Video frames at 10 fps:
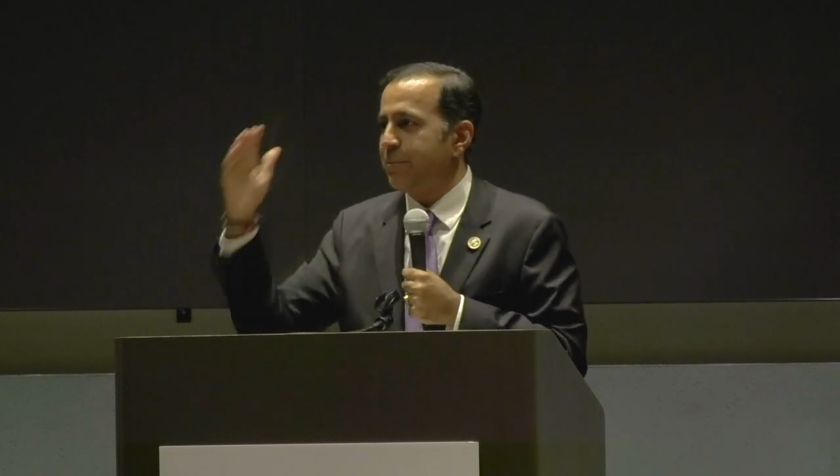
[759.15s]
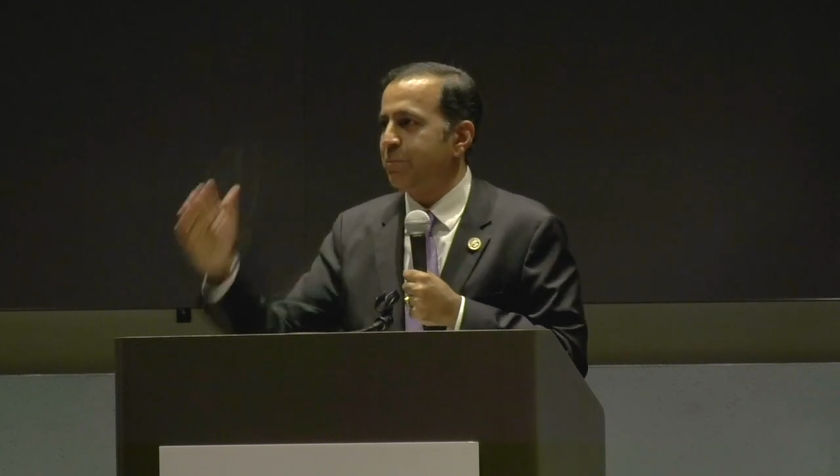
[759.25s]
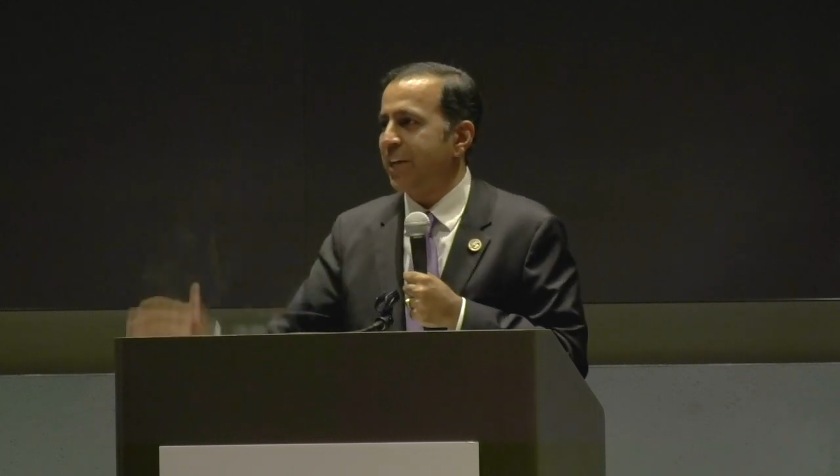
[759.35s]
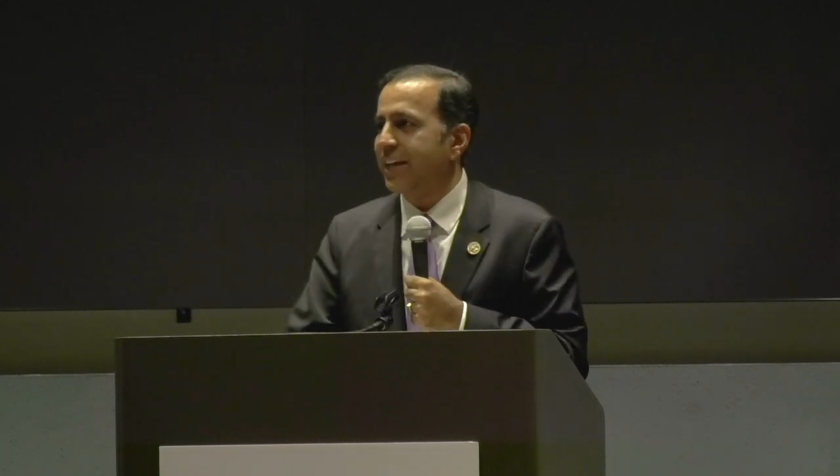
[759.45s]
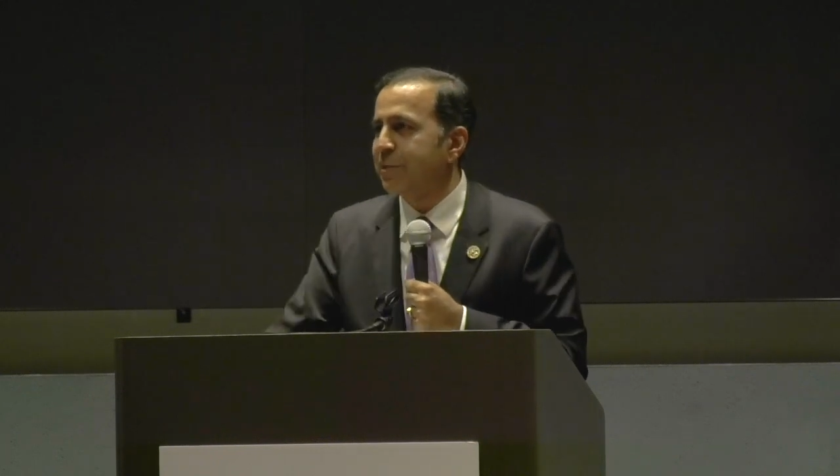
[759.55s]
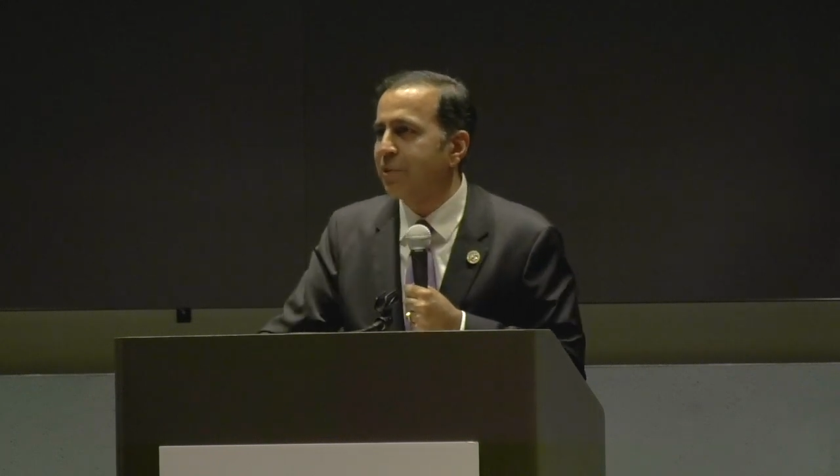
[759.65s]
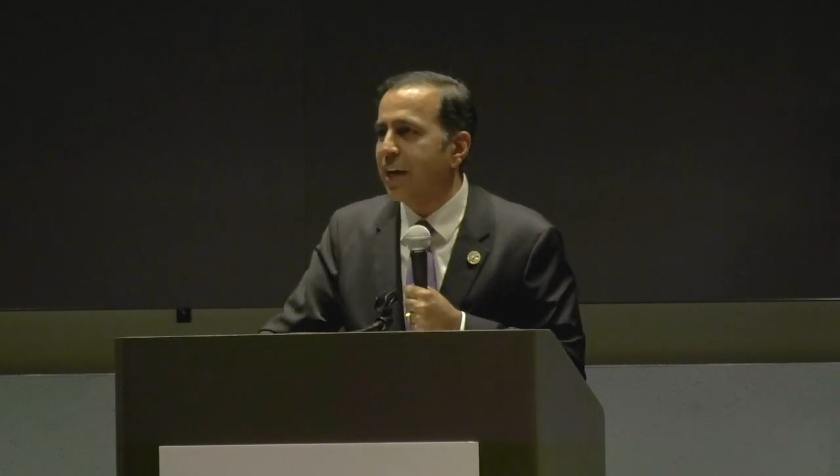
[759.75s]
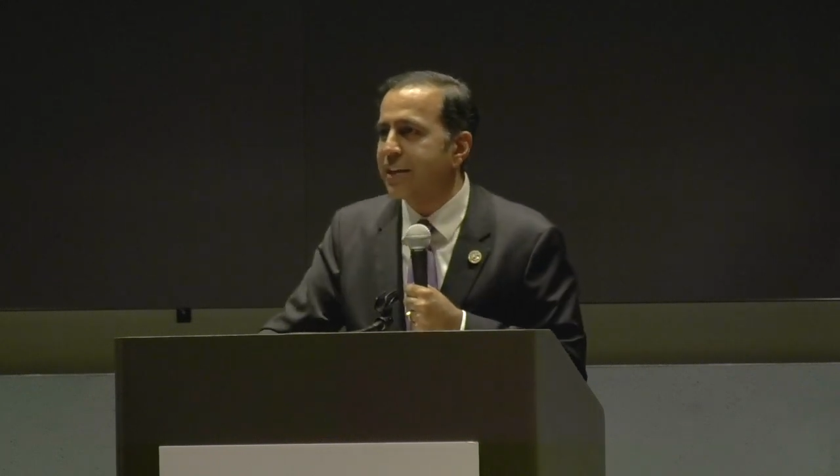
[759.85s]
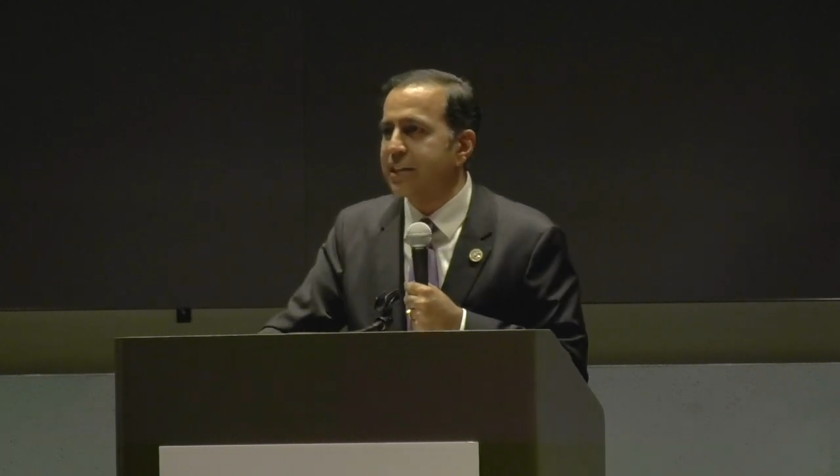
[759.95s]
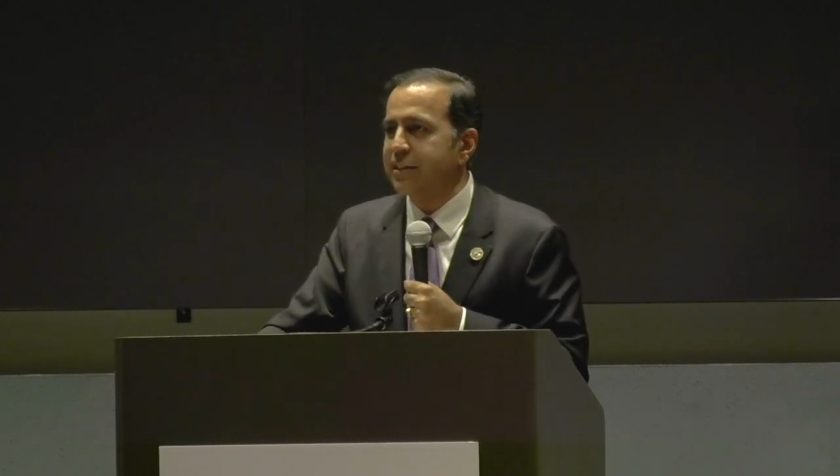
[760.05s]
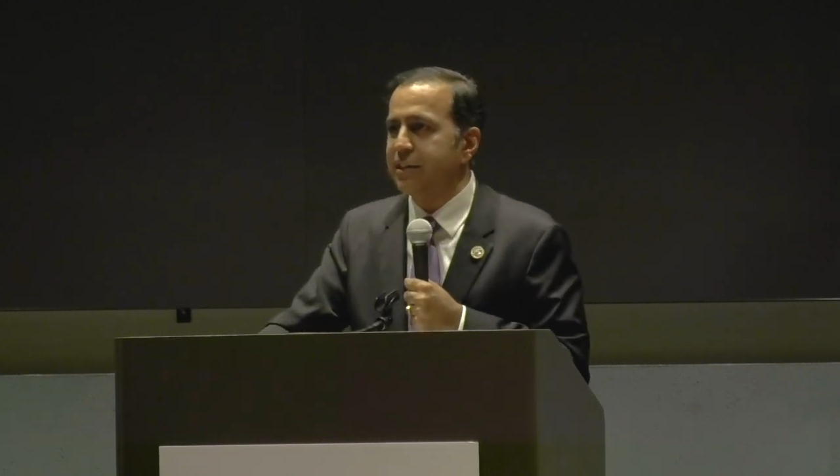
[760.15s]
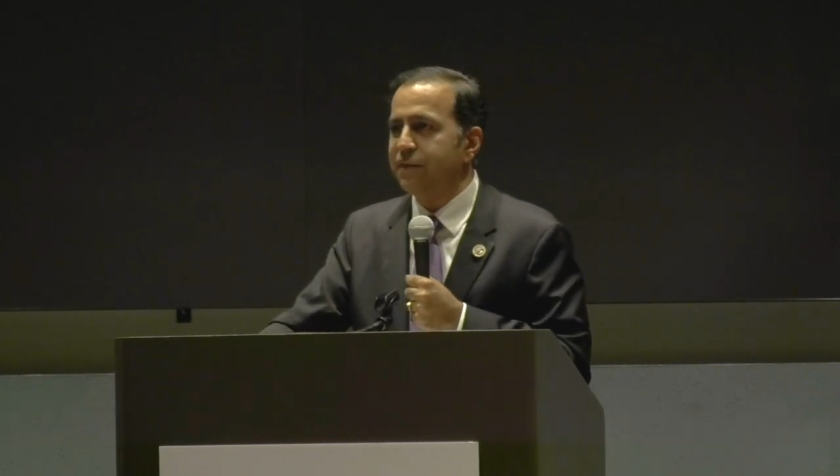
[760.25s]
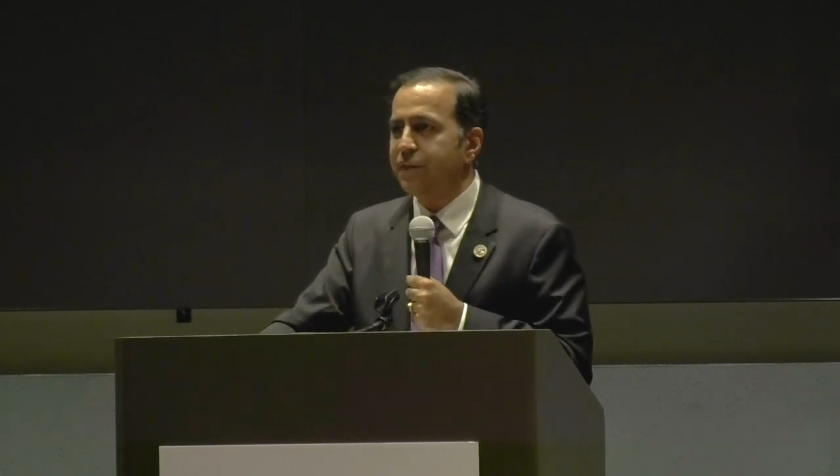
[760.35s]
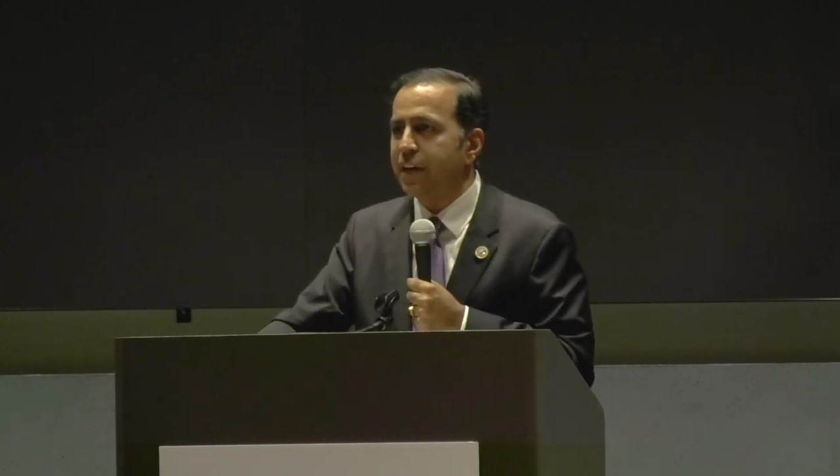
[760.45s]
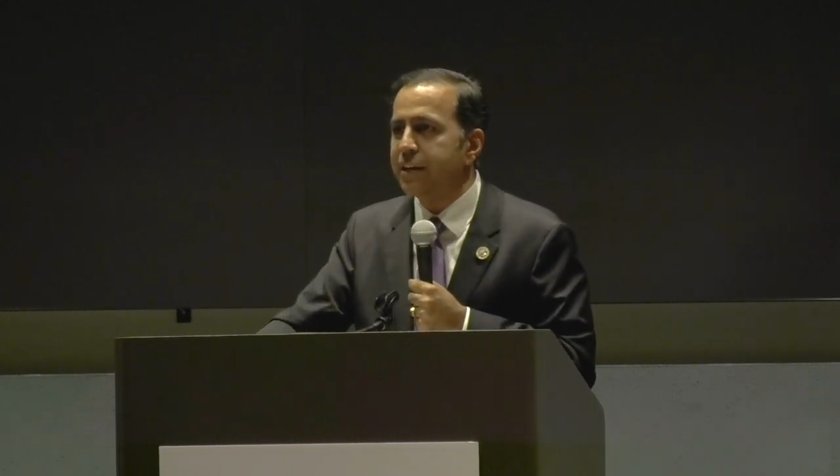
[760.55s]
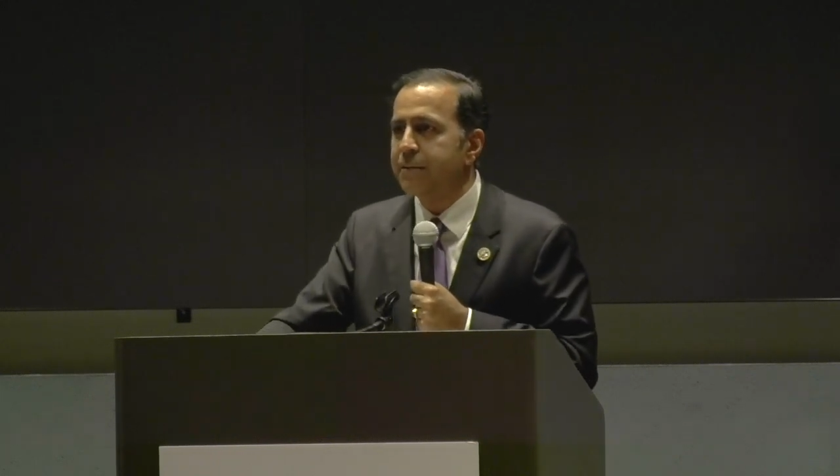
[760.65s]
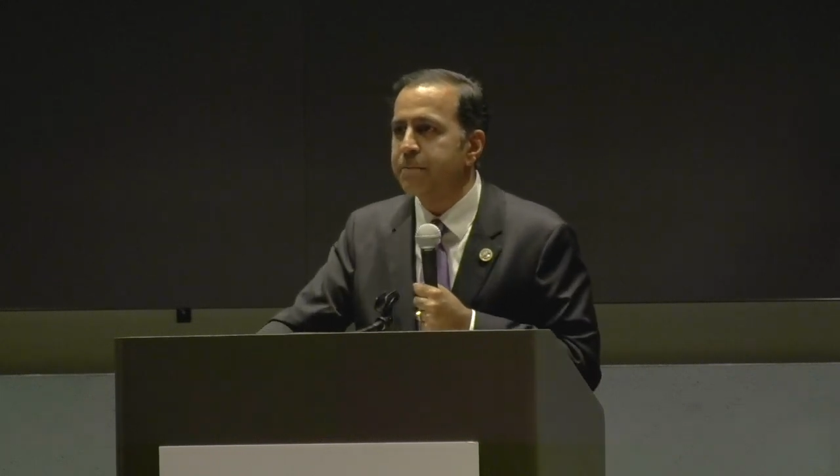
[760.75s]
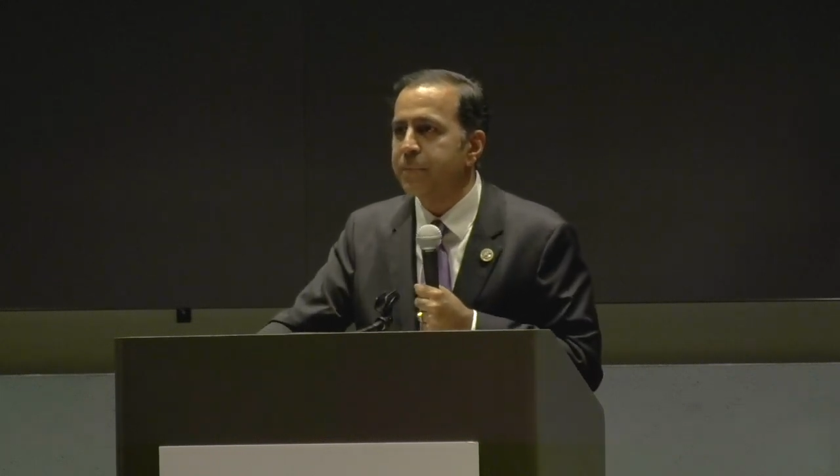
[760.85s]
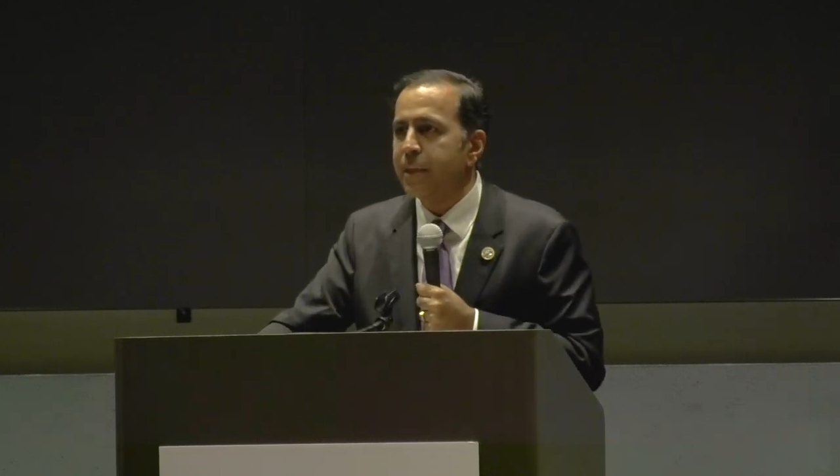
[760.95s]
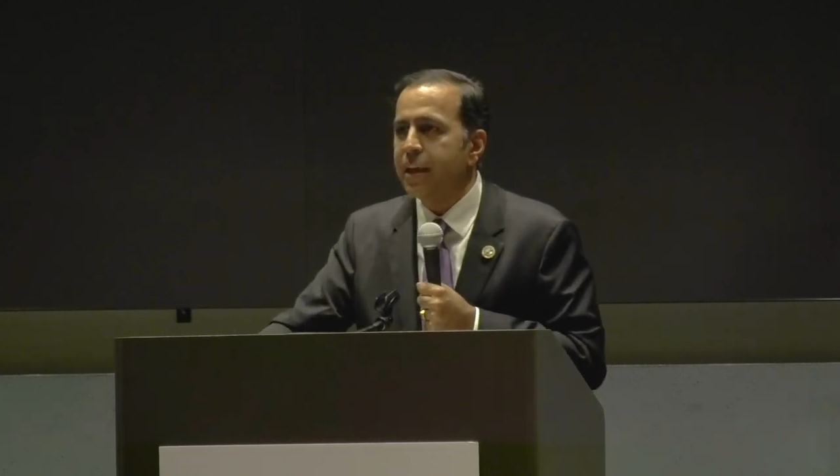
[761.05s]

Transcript: Impact Project and Fund,